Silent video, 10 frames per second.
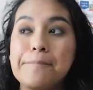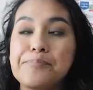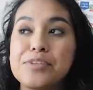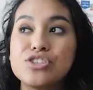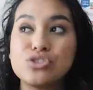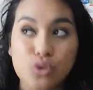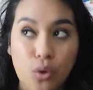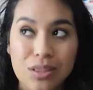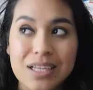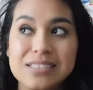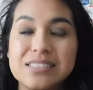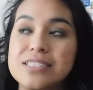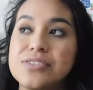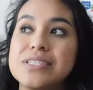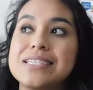The Soulless
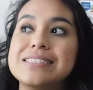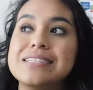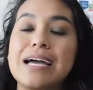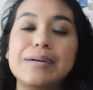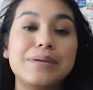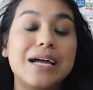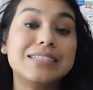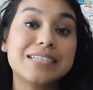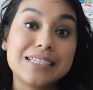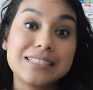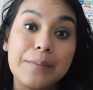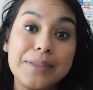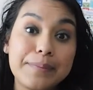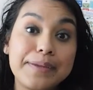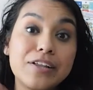series. I'm
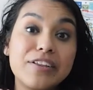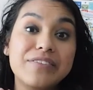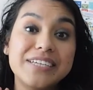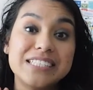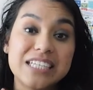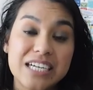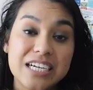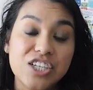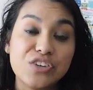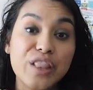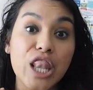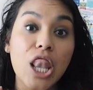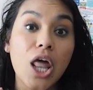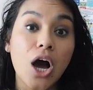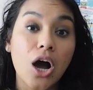in the middle of a ton of
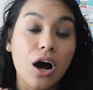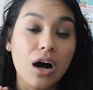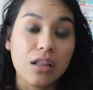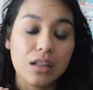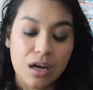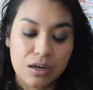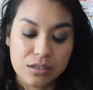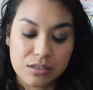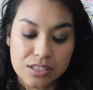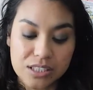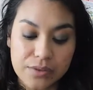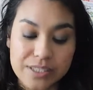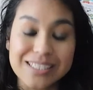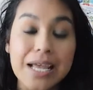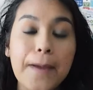long series,